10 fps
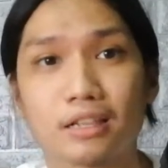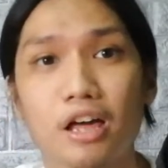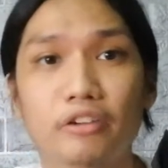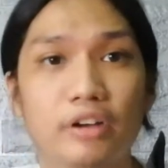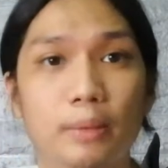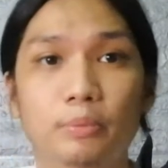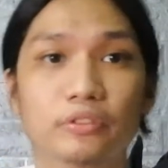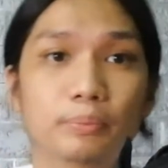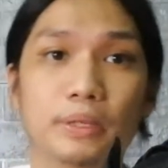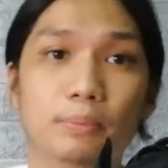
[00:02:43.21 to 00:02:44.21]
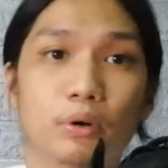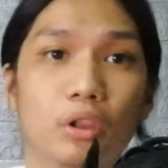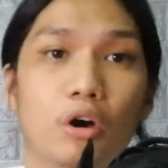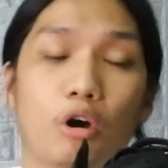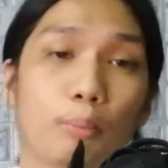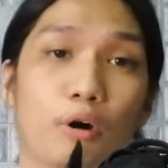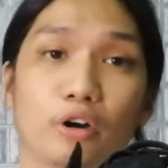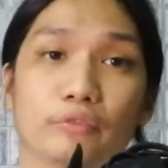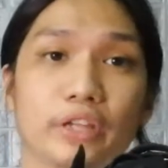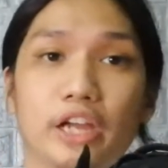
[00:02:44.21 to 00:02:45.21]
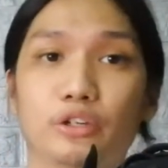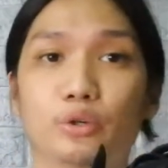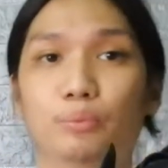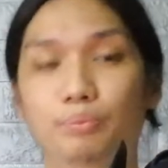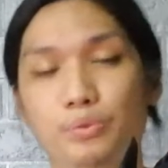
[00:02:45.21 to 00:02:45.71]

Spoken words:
A lot of helpful people are part of that group.